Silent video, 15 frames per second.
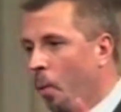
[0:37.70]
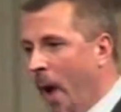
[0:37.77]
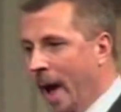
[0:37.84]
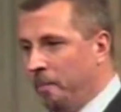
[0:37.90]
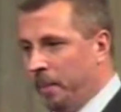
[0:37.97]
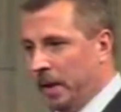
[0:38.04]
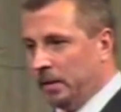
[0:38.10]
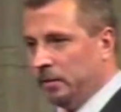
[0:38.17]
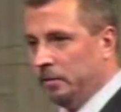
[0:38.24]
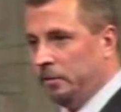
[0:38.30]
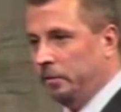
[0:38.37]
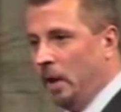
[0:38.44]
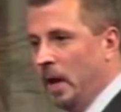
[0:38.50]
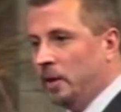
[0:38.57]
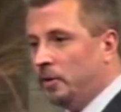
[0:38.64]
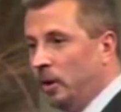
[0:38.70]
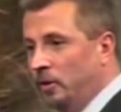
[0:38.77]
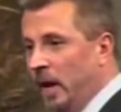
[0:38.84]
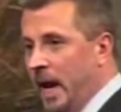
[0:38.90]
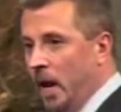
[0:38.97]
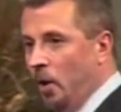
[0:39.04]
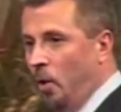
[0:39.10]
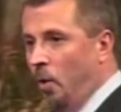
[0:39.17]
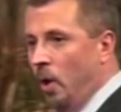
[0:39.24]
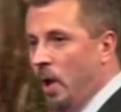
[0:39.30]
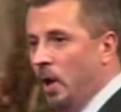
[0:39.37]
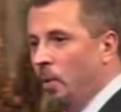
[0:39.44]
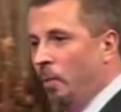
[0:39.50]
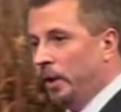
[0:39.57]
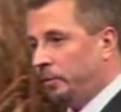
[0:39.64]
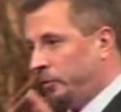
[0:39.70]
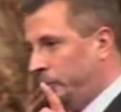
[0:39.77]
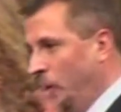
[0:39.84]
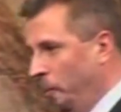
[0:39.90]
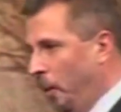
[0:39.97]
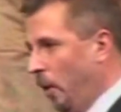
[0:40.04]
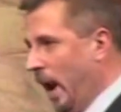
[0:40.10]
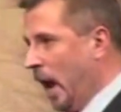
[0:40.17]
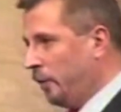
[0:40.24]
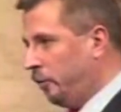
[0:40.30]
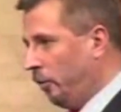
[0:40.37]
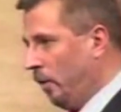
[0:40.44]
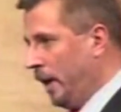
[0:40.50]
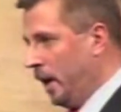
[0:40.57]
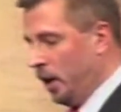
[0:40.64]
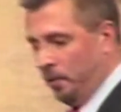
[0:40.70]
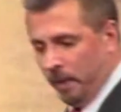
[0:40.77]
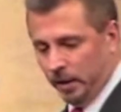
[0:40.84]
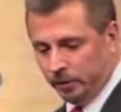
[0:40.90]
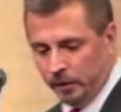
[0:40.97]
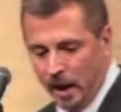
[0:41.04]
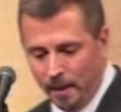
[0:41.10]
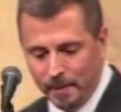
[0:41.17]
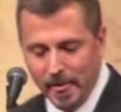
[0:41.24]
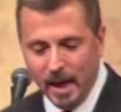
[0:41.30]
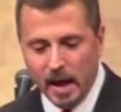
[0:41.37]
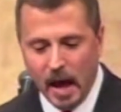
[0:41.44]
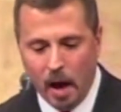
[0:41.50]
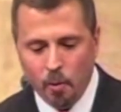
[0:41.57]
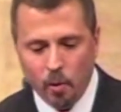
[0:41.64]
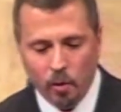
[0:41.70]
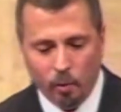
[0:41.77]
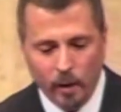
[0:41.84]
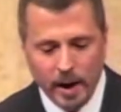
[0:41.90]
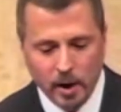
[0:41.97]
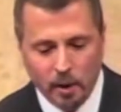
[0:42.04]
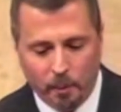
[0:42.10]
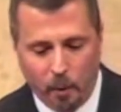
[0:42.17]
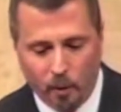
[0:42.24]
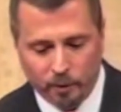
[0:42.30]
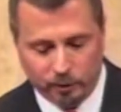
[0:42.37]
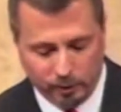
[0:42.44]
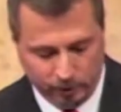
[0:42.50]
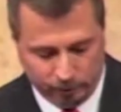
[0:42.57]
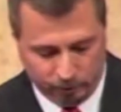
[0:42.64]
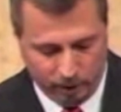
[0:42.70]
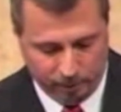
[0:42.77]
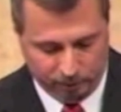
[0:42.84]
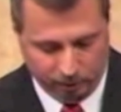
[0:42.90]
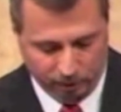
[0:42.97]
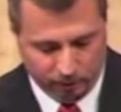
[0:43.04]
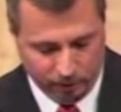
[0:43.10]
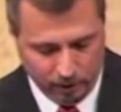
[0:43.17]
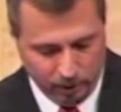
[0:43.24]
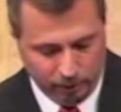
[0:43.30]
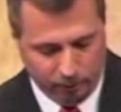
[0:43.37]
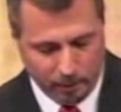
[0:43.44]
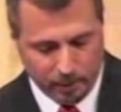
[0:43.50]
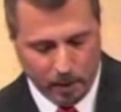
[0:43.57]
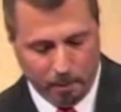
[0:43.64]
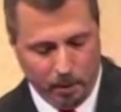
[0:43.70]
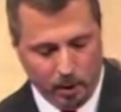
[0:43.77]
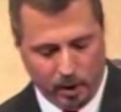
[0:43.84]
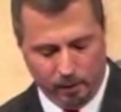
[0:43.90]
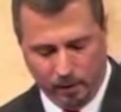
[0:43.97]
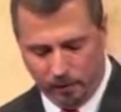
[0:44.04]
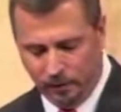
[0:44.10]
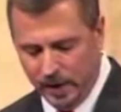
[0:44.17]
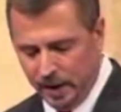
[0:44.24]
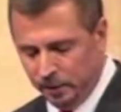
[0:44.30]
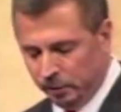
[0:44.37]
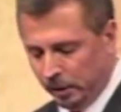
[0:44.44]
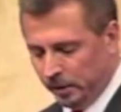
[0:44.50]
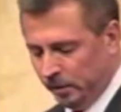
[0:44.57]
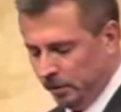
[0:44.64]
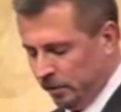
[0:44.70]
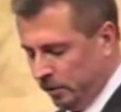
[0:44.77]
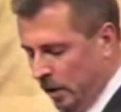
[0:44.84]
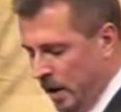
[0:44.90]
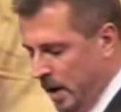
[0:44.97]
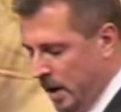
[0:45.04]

weapons to deal with supernatural enemies. Now, I want to read a portion of scripture to you from the book of Ephesians.